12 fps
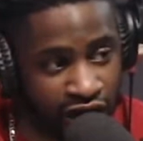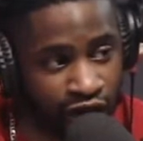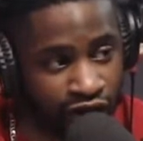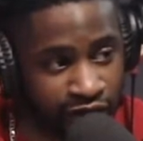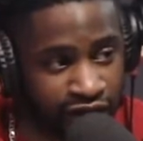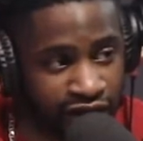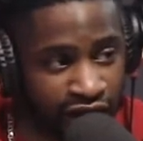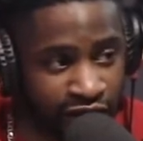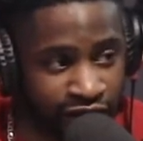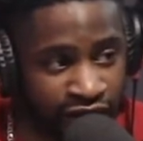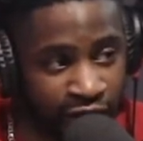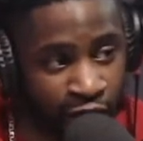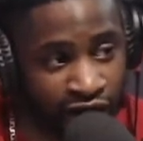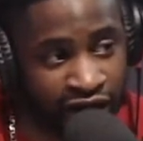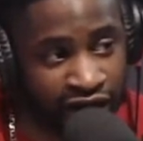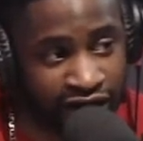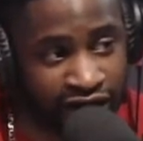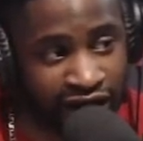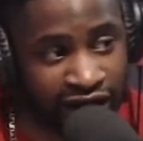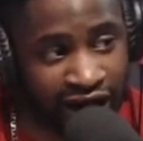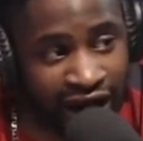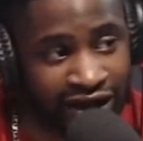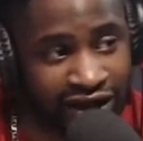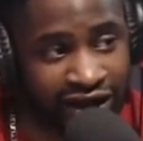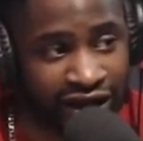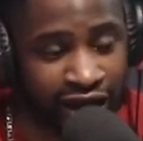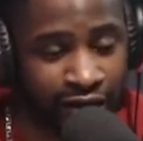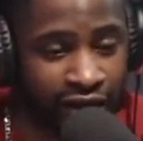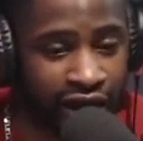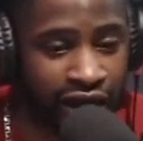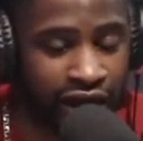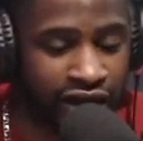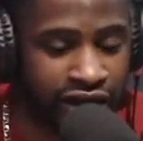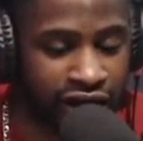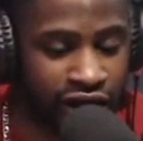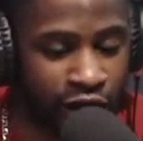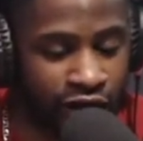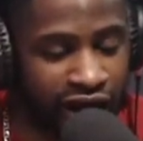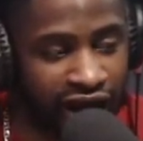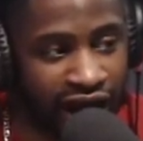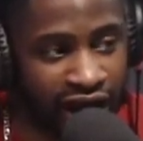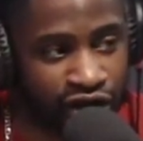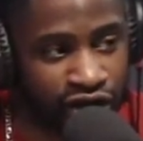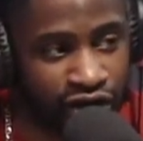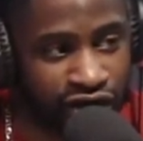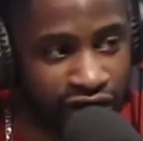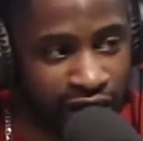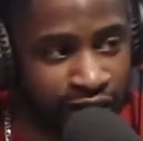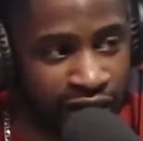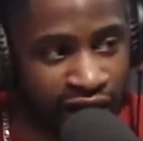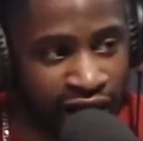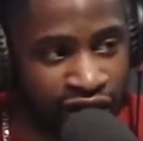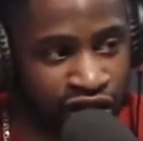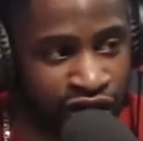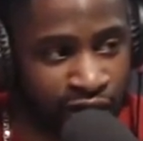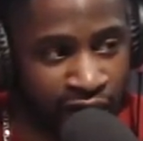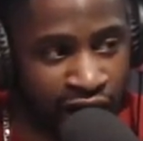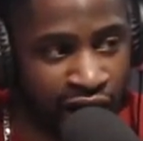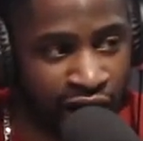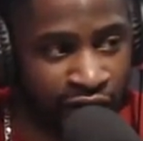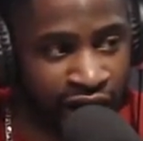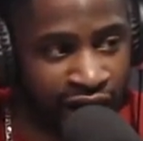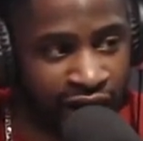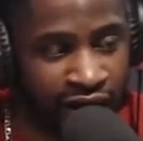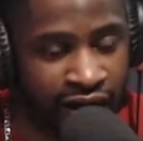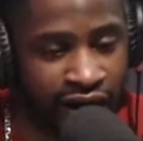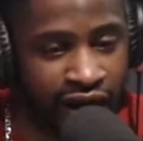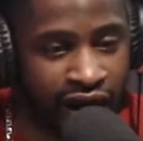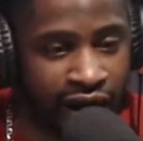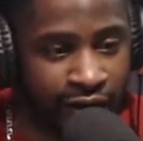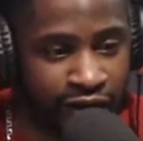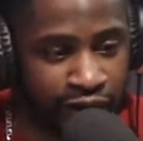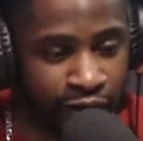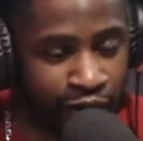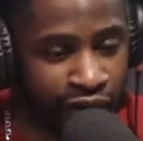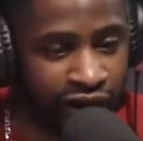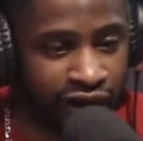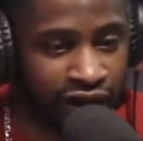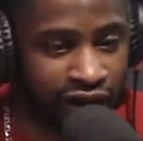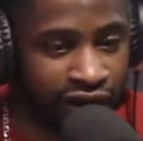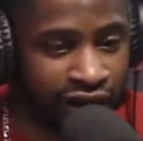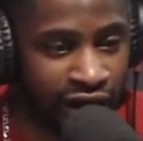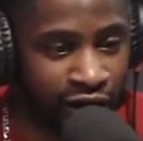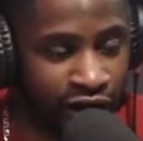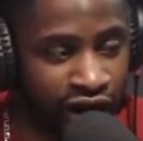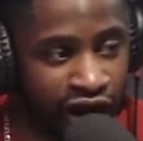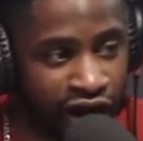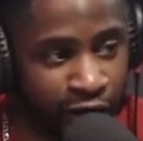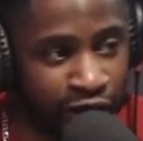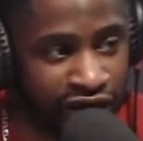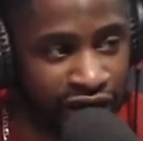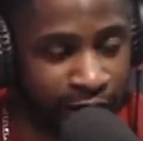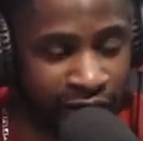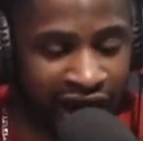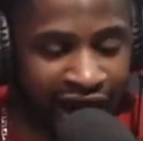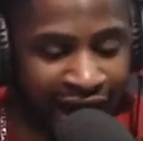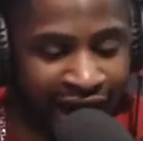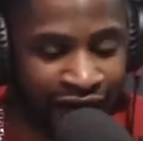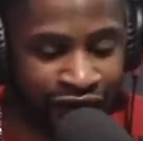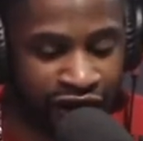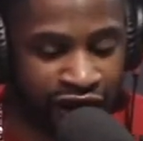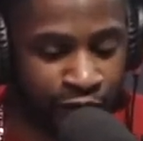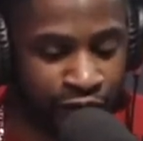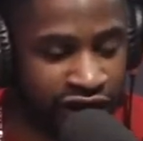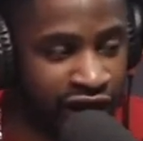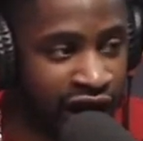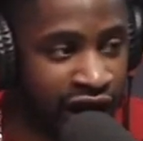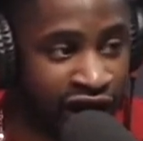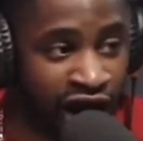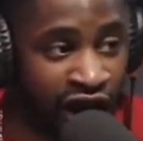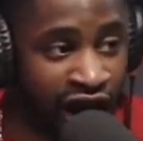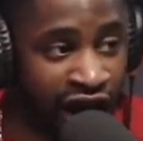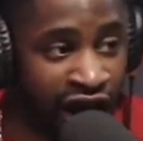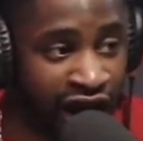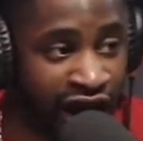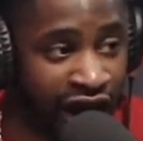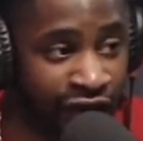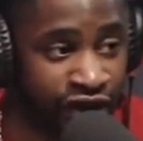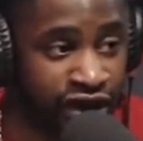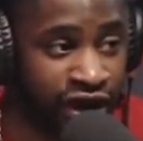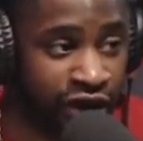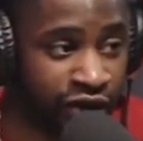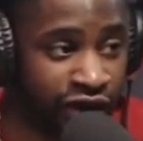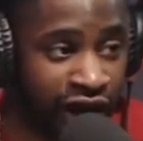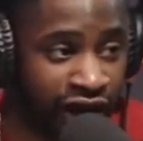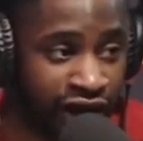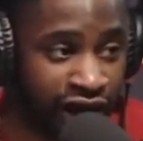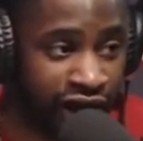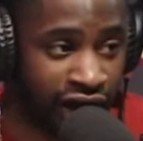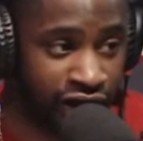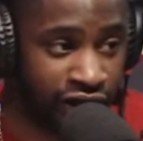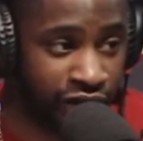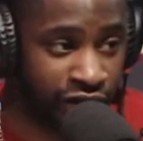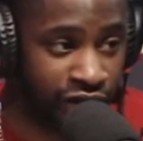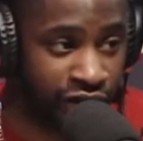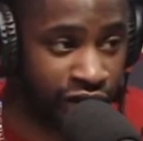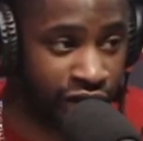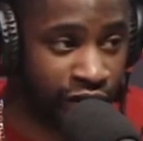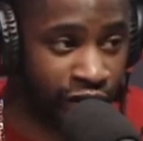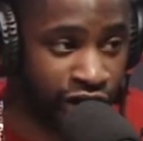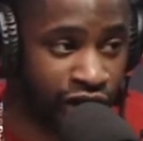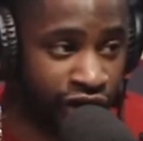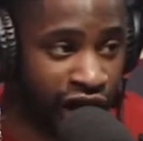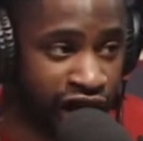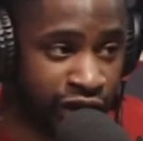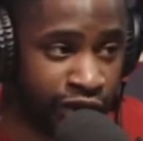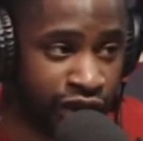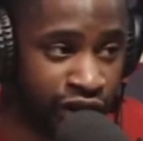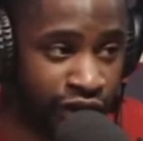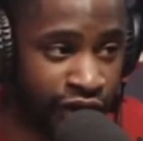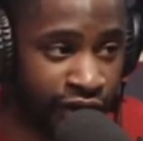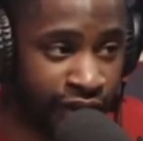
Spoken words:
themselves, that willingness to not sleep, to go that extra step, that extra mile, right? To put not only 100%, but add 50% on there in every single thing that they do when you're an entrepreneur.